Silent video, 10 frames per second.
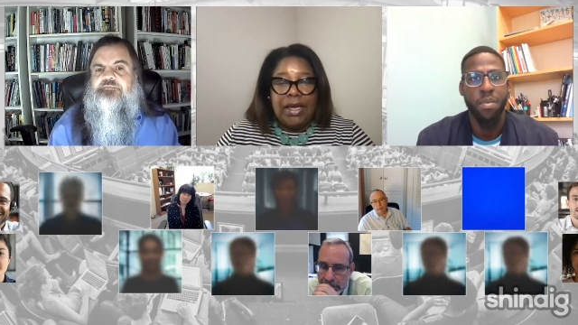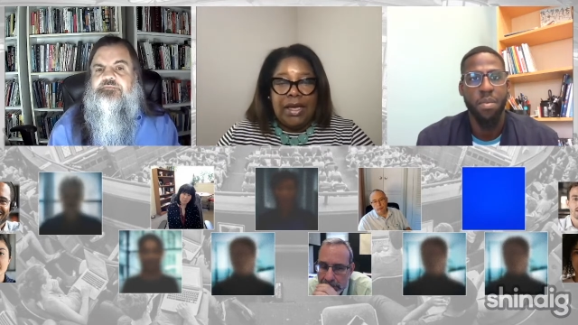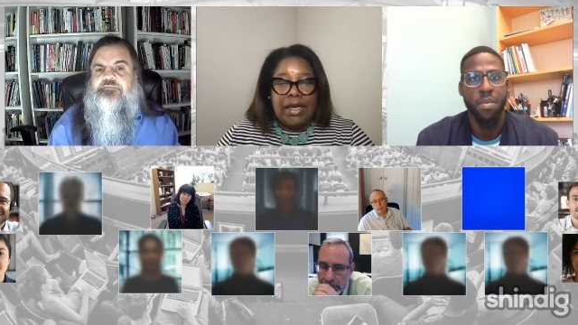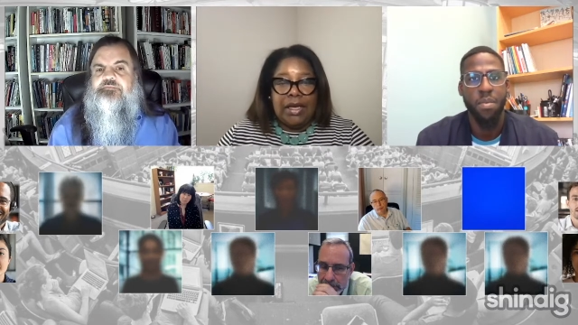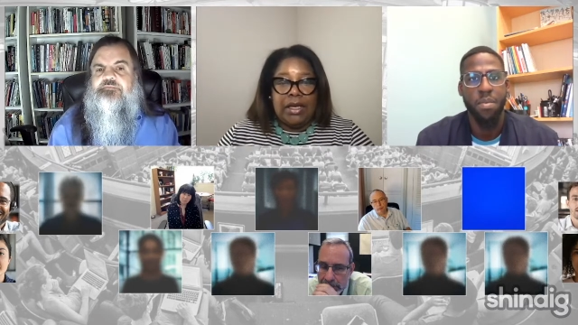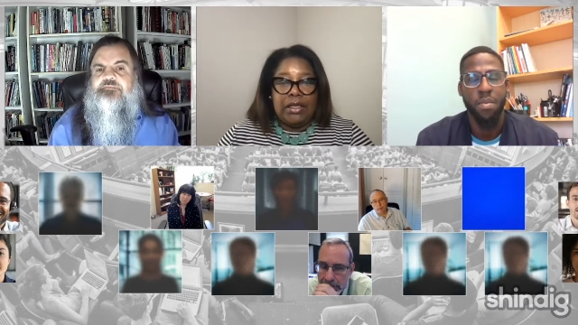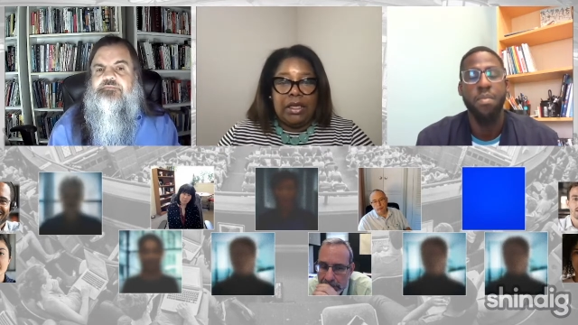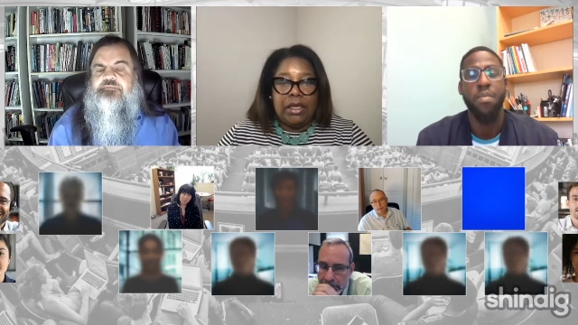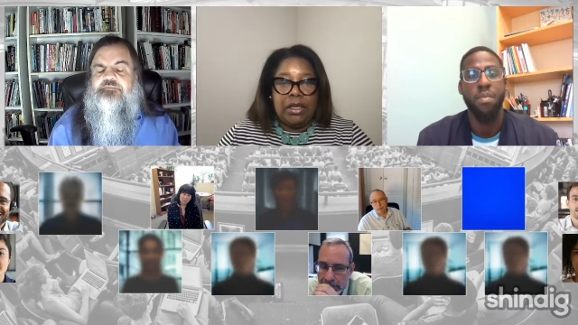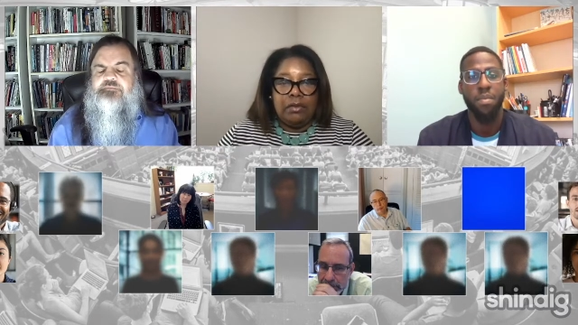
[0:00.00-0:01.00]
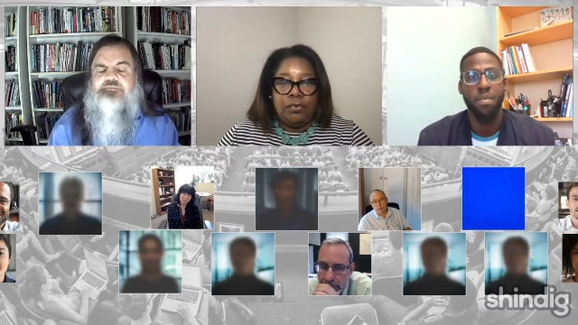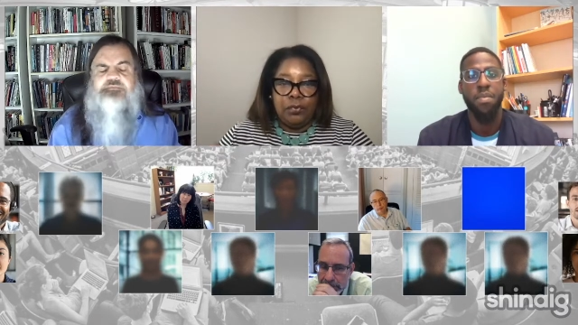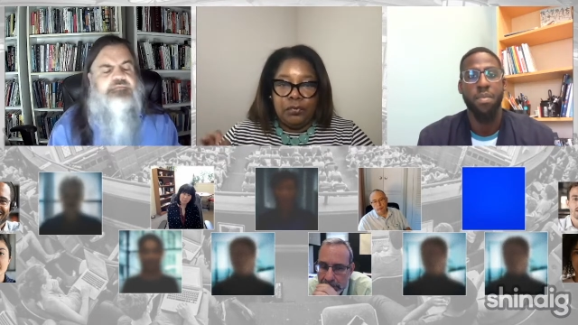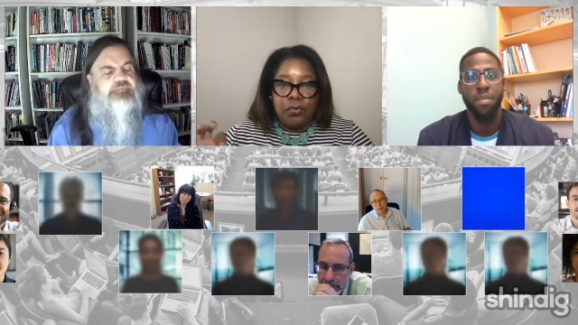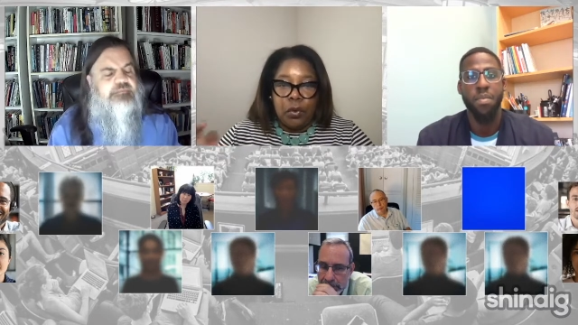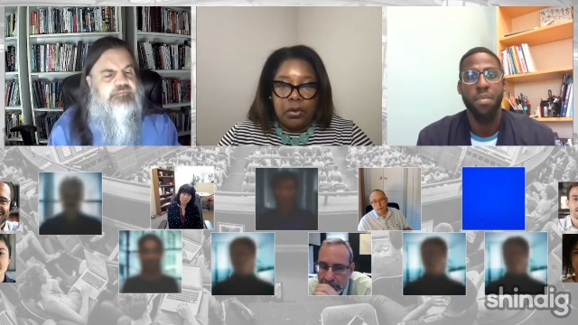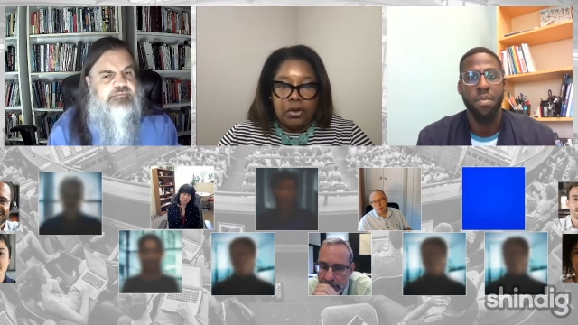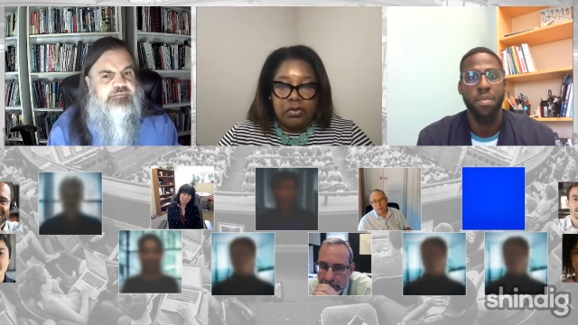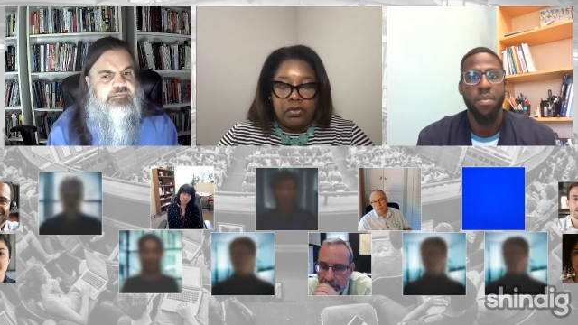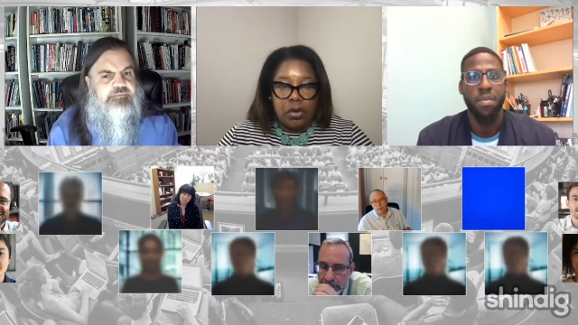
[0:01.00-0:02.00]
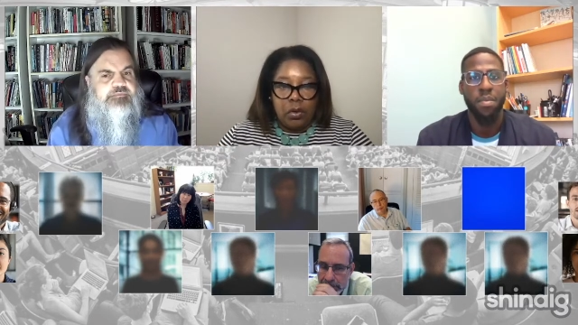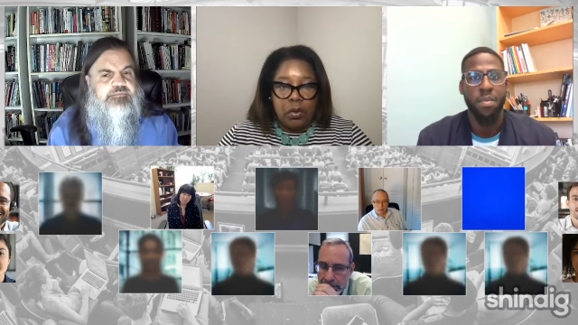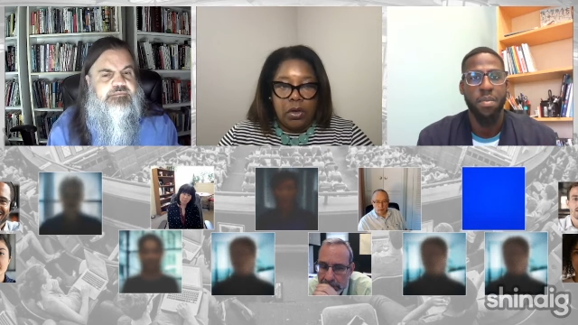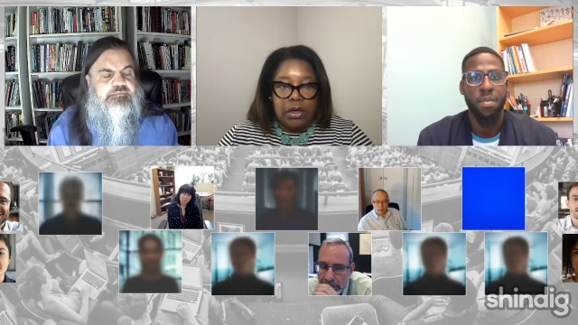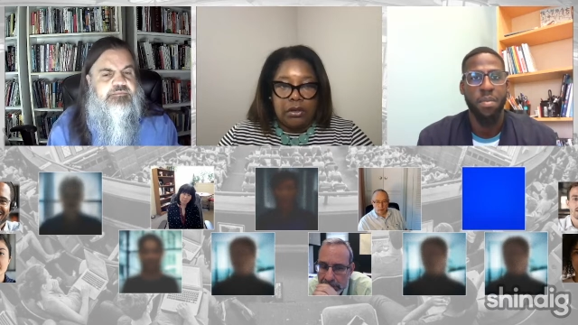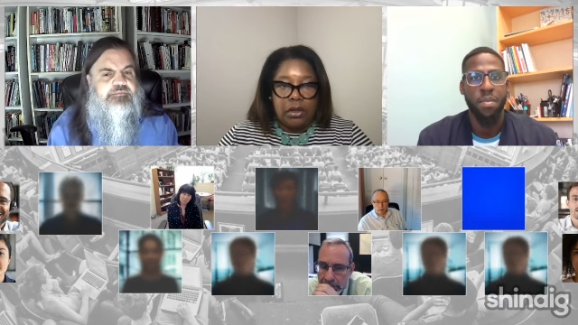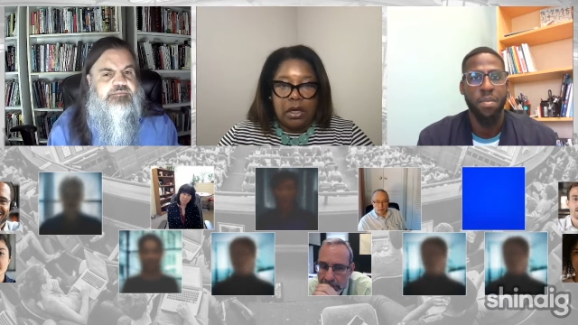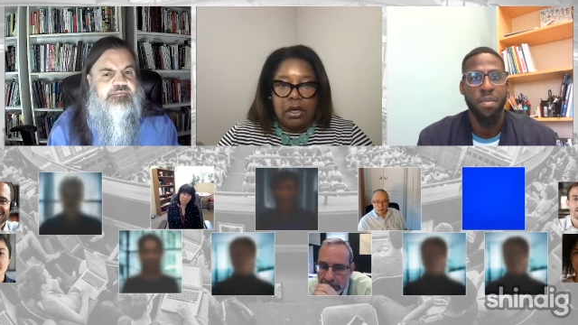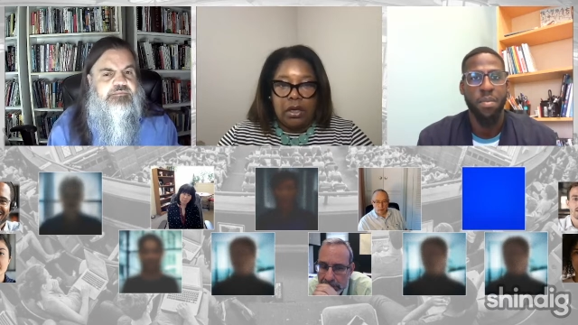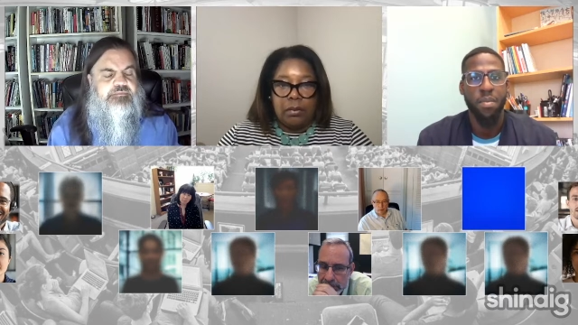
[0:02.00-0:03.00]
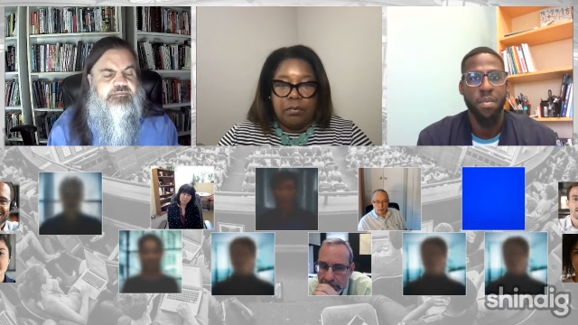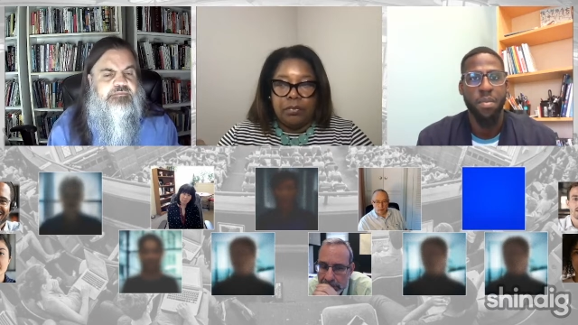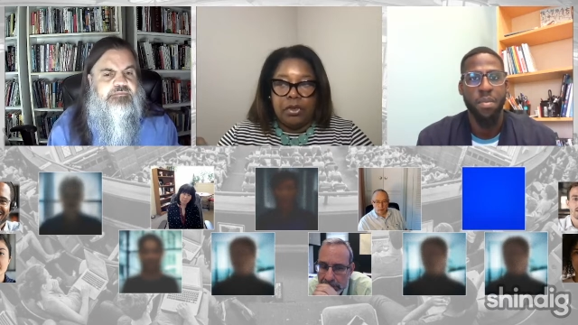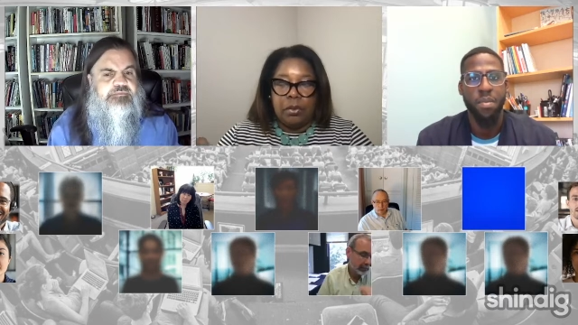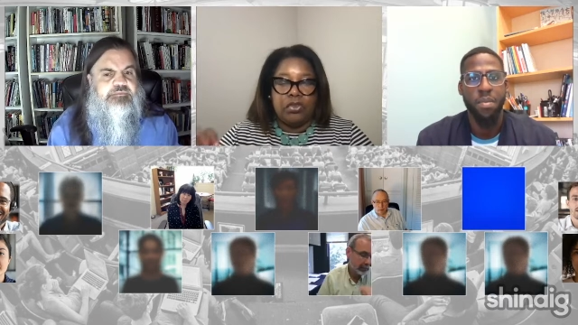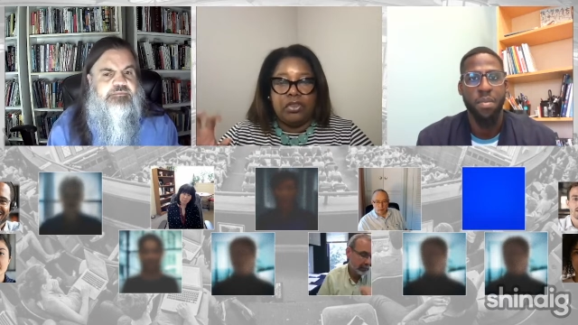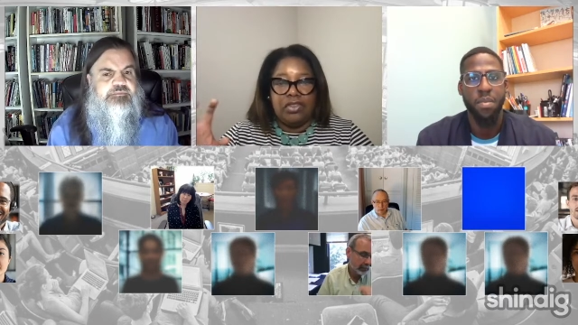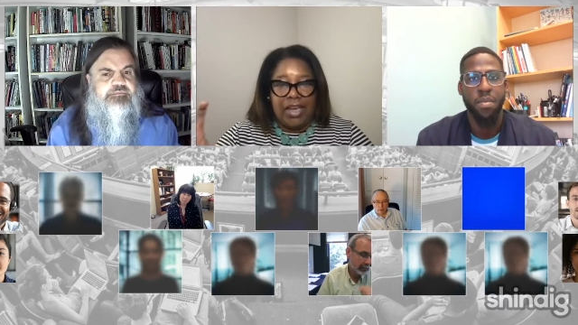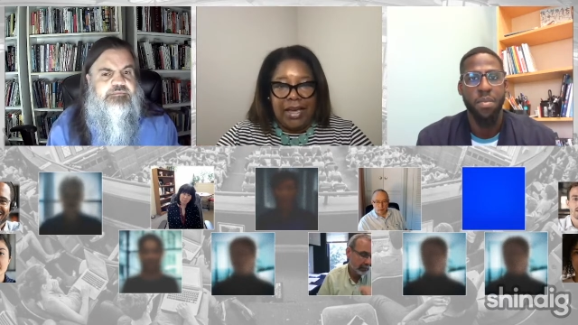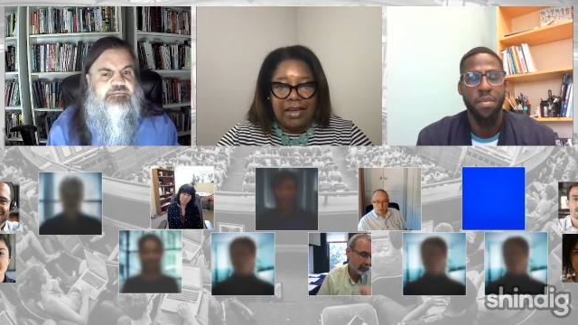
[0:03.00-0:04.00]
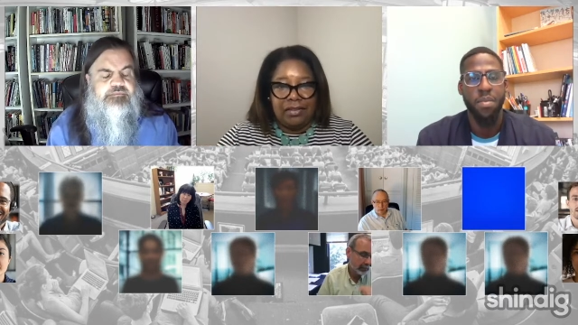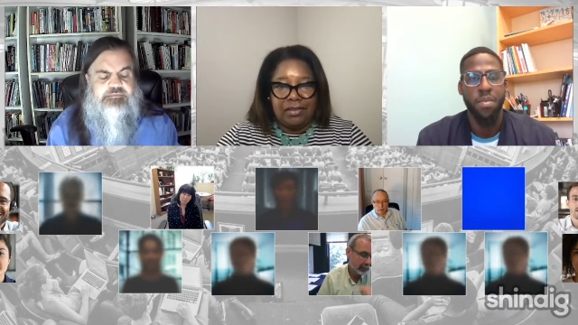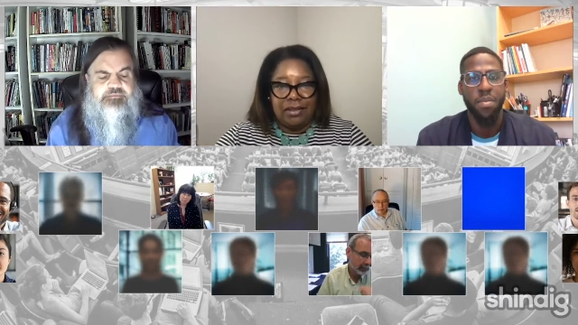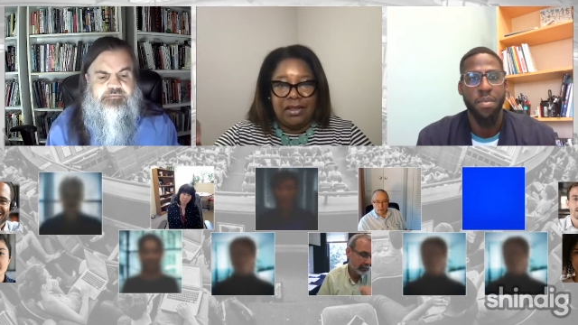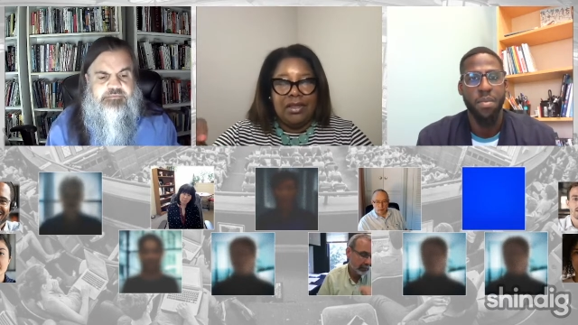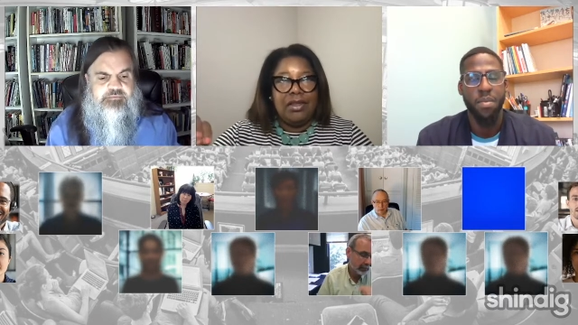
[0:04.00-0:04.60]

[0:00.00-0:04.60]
Speaker 1: and it focused on, it was a task